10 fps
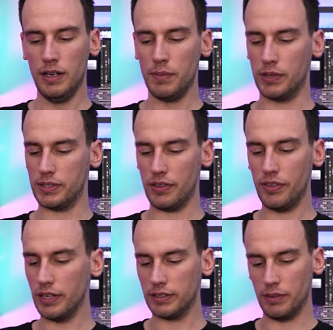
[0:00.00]
Because I
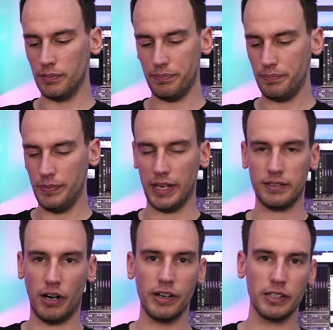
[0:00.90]
think the like
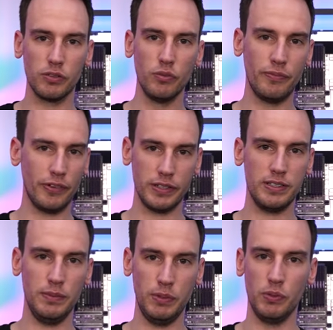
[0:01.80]
target group for this
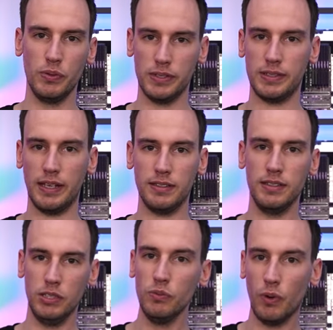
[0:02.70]
CPU is that
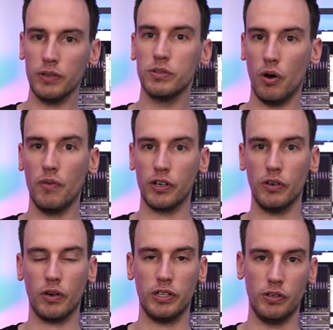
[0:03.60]
you want to
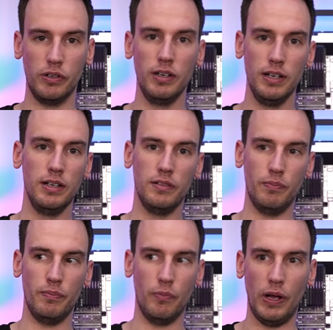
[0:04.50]
overclock your
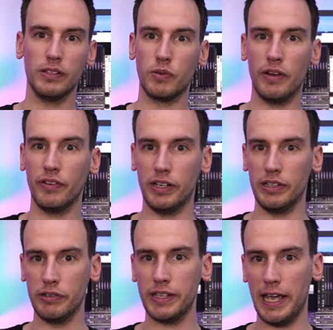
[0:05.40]

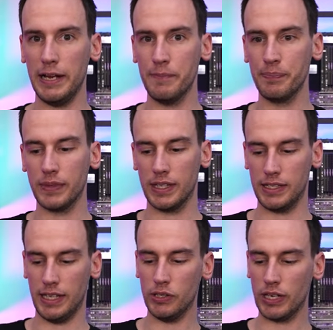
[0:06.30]
12900K,
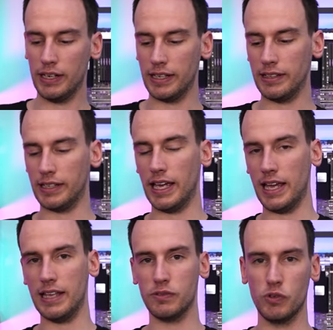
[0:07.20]
and then you can get a
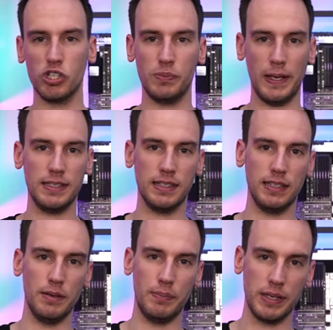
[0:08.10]
KS, which is
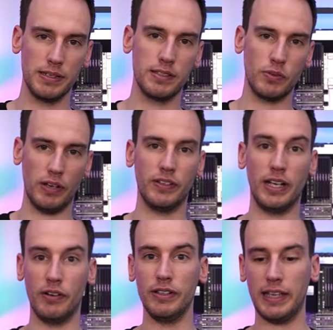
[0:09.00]
basically a binned
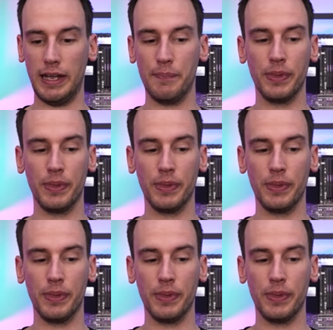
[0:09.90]
12900K.